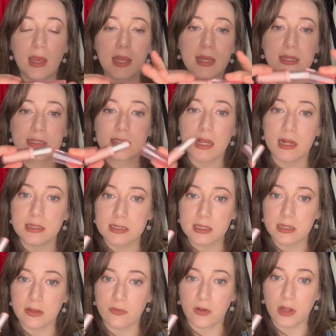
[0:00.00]
it's
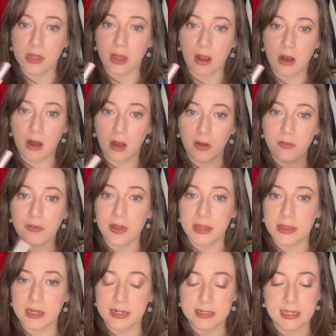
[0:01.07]
constantly falling off, and
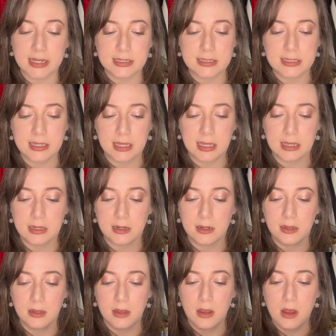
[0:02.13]
then it tends to get
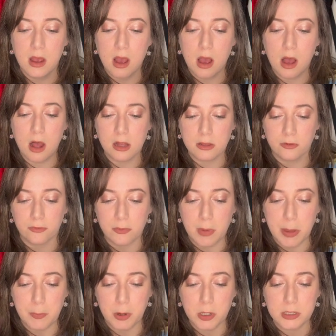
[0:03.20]
all over my
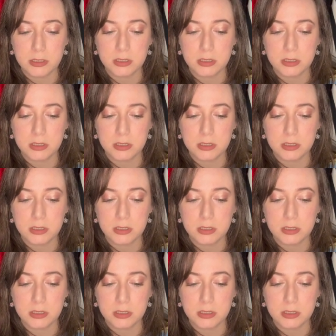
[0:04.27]
purse.